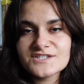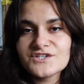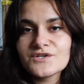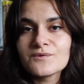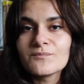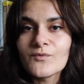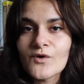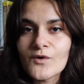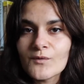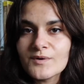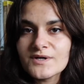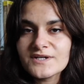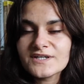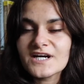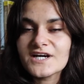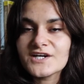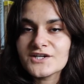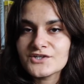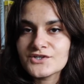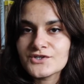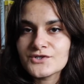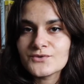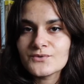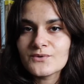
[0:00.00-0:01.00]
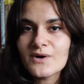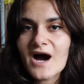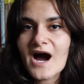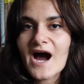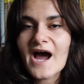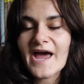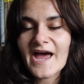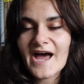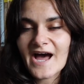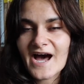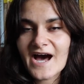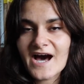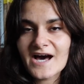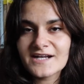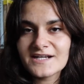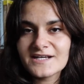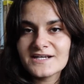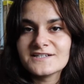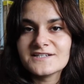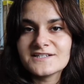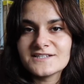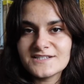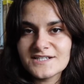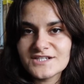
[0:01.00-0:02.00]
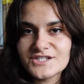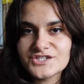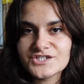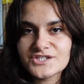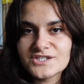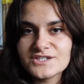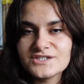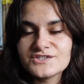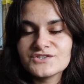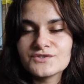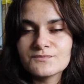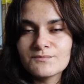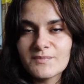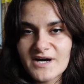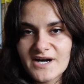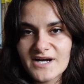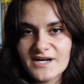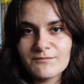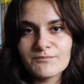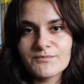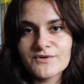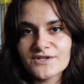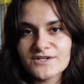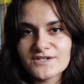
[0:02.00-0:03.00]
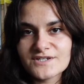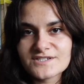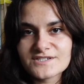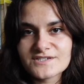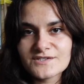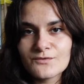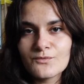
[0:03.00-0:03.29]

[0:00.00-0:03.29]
the moment I knew I had an addiction to buying books,